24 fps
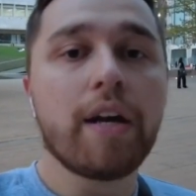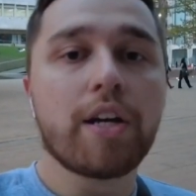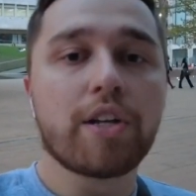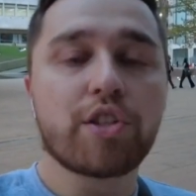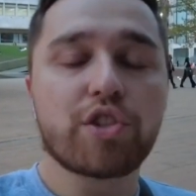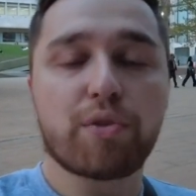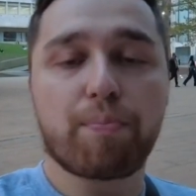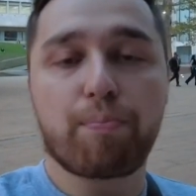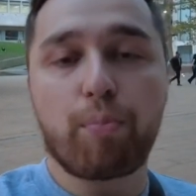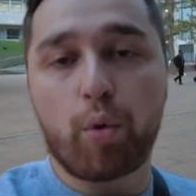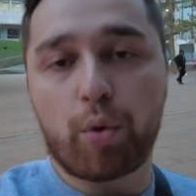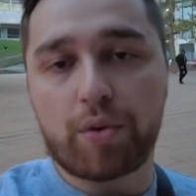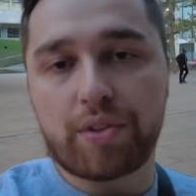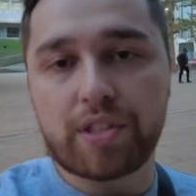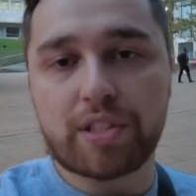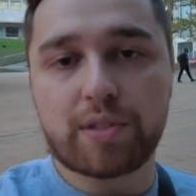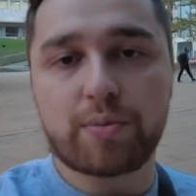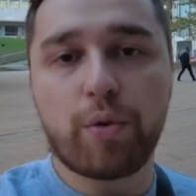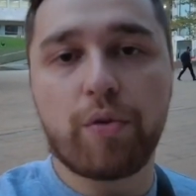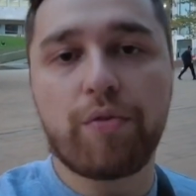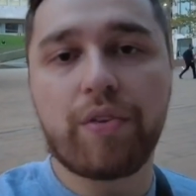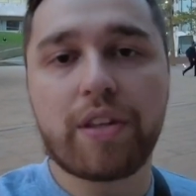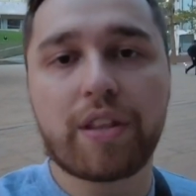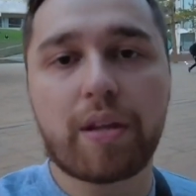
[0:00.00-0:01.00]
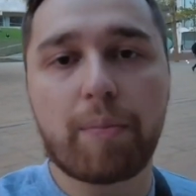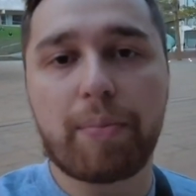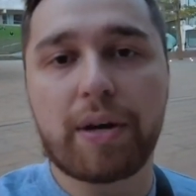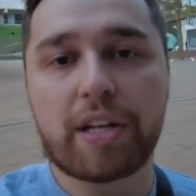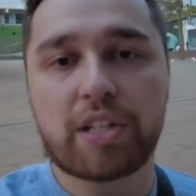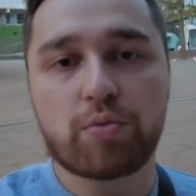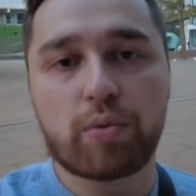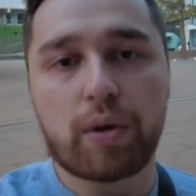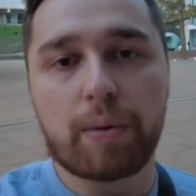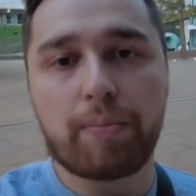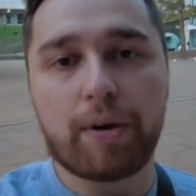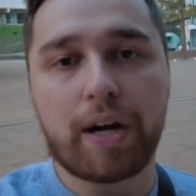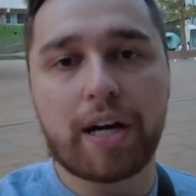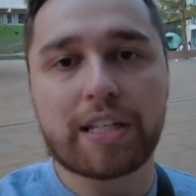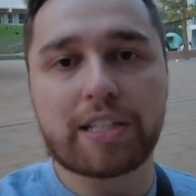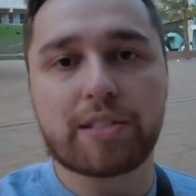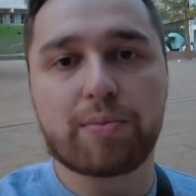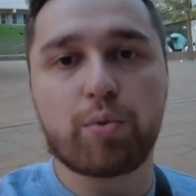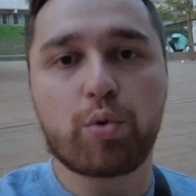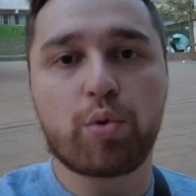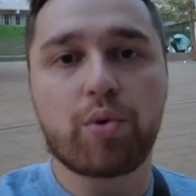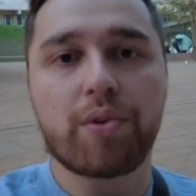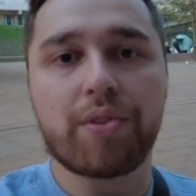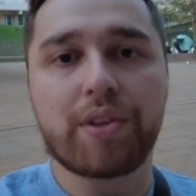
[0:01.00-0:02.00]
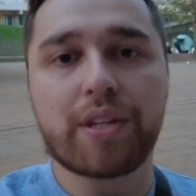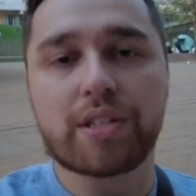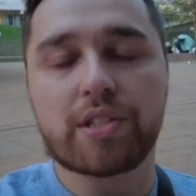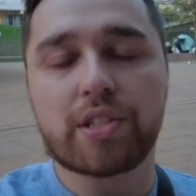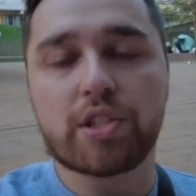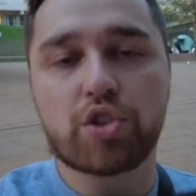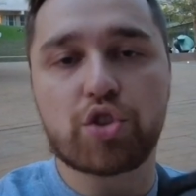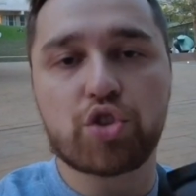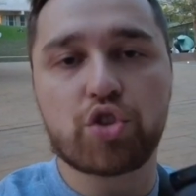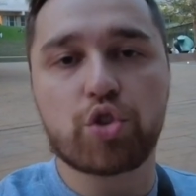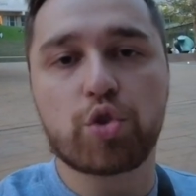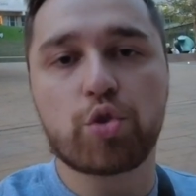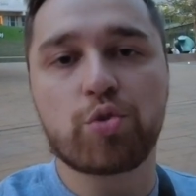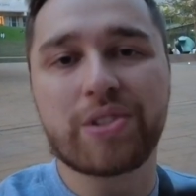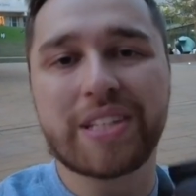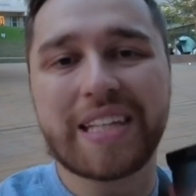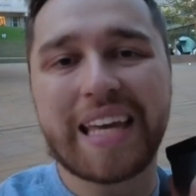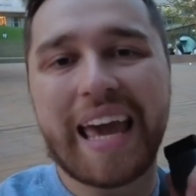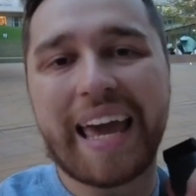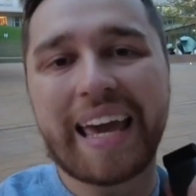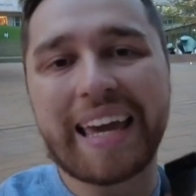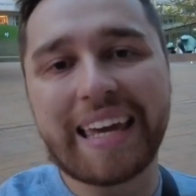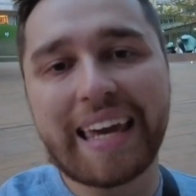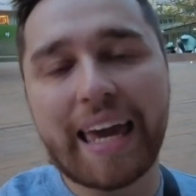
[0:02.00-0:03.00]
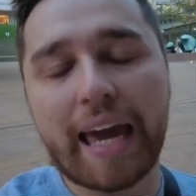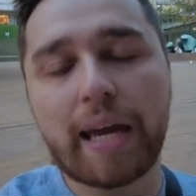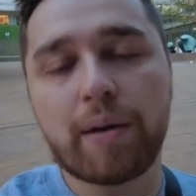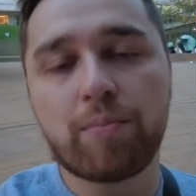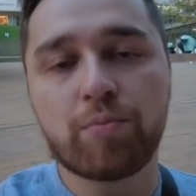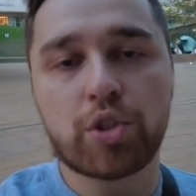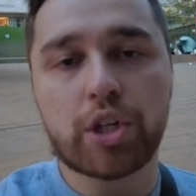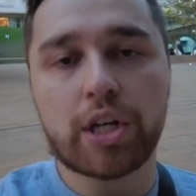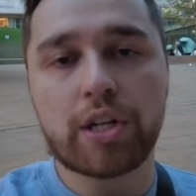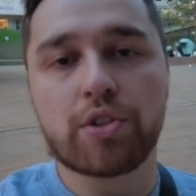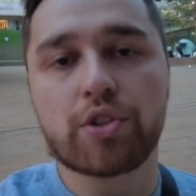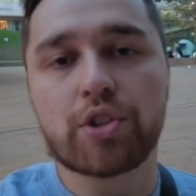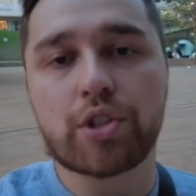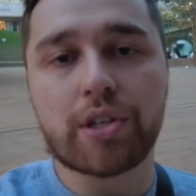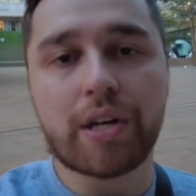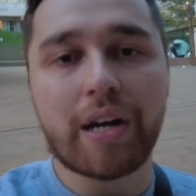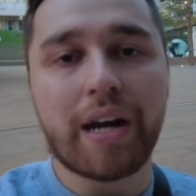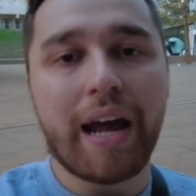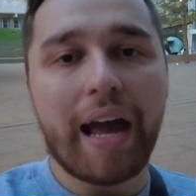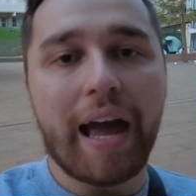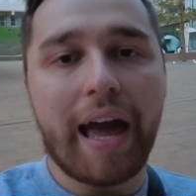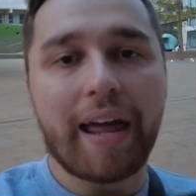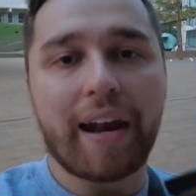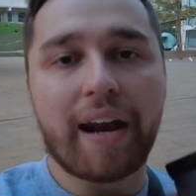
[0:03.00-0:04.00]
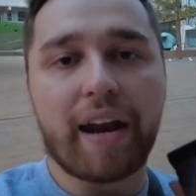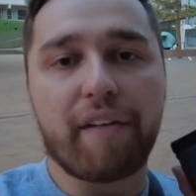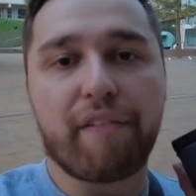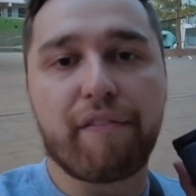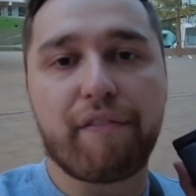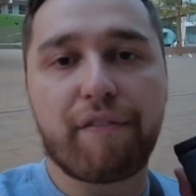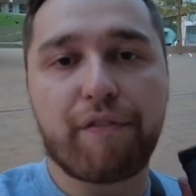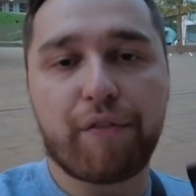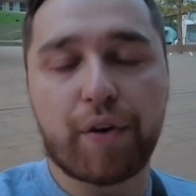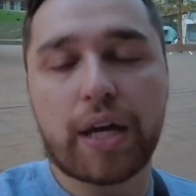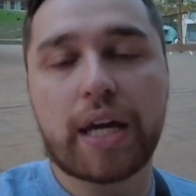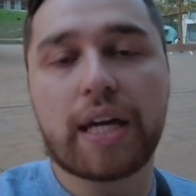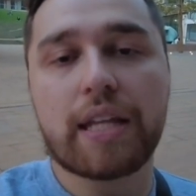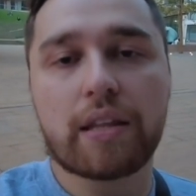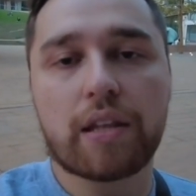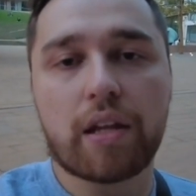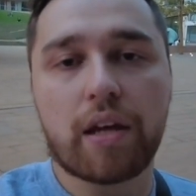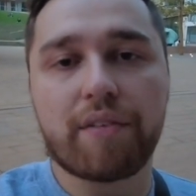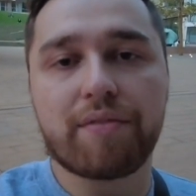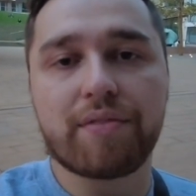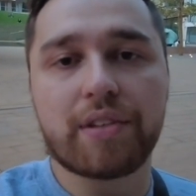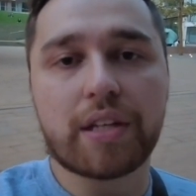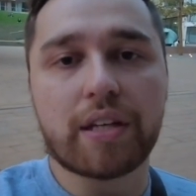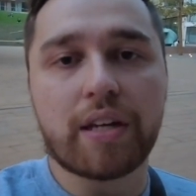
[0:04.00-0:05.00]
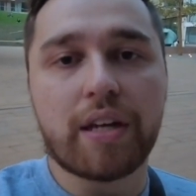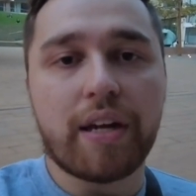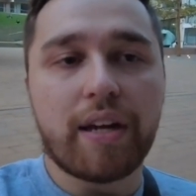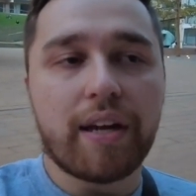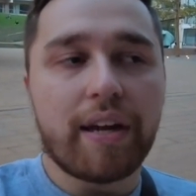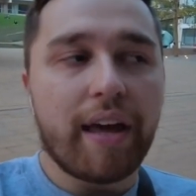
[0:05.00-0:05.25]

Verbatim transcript: Support this movie in the best way possible. This is truly a game changer, and I freaking loved it.